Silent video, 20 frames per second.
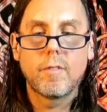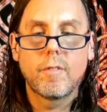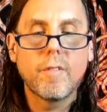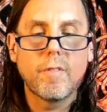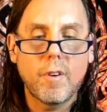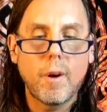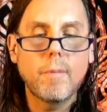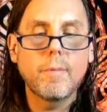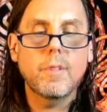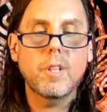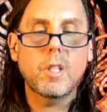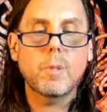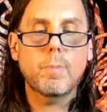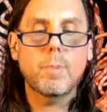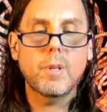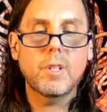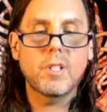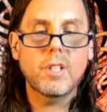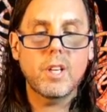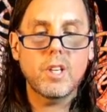From this
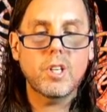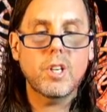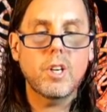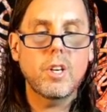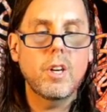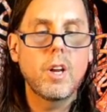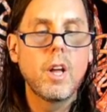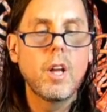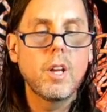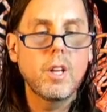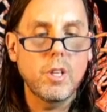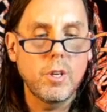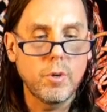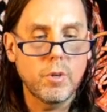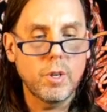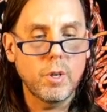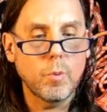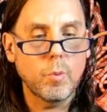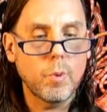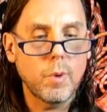position, you
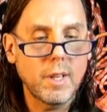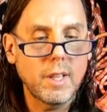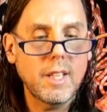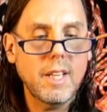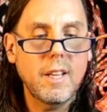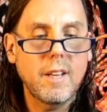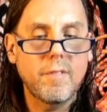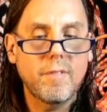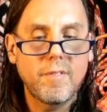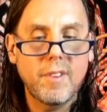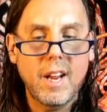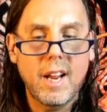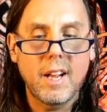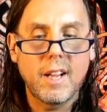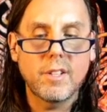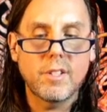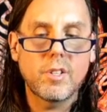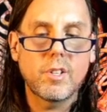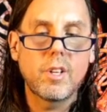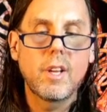can really
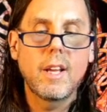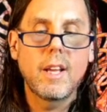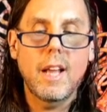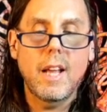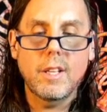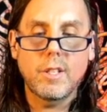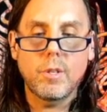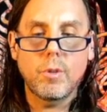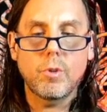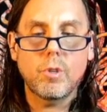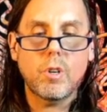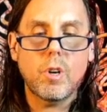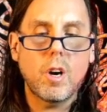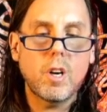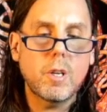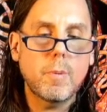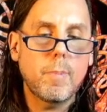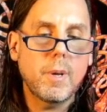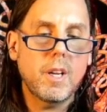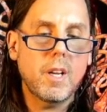advance as you
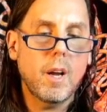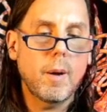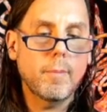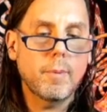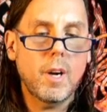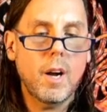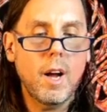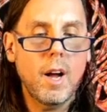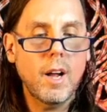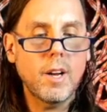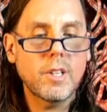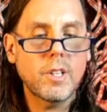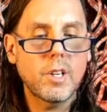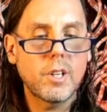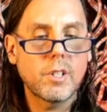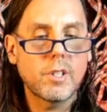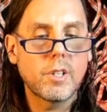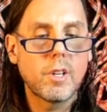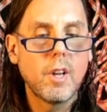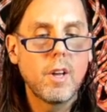start to become
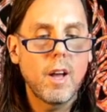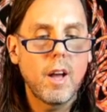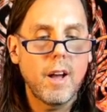conscious